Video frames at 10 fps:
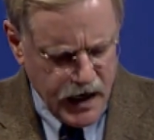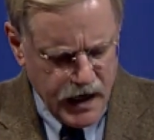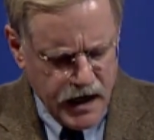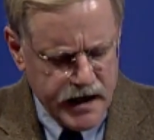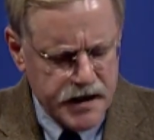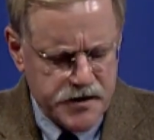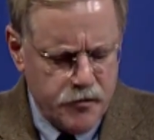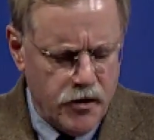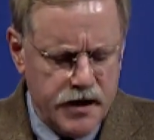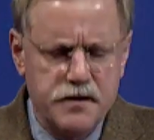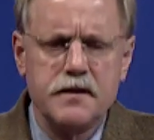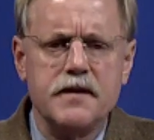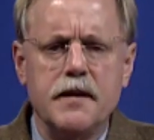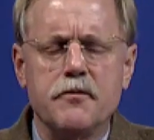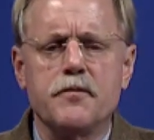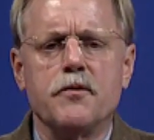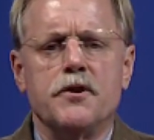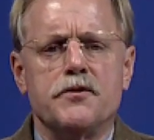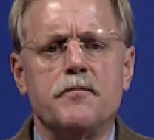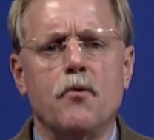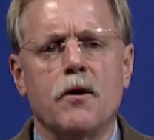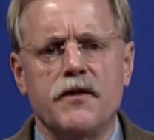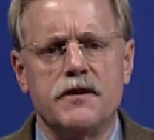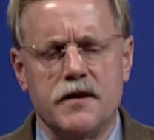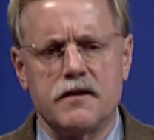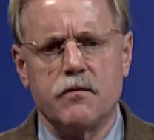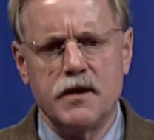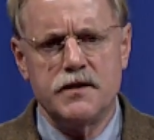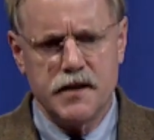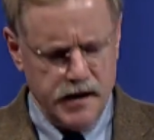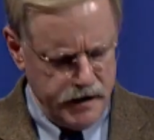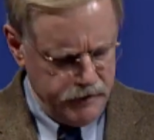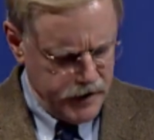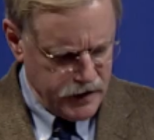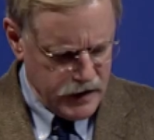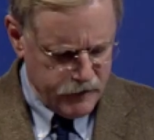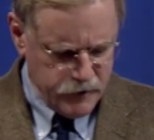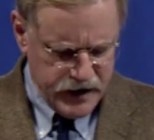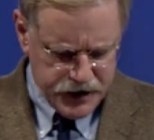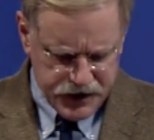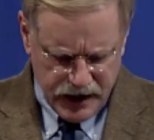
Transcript: I guess the point is that Chambers produced more than just what he said he got from Hiss.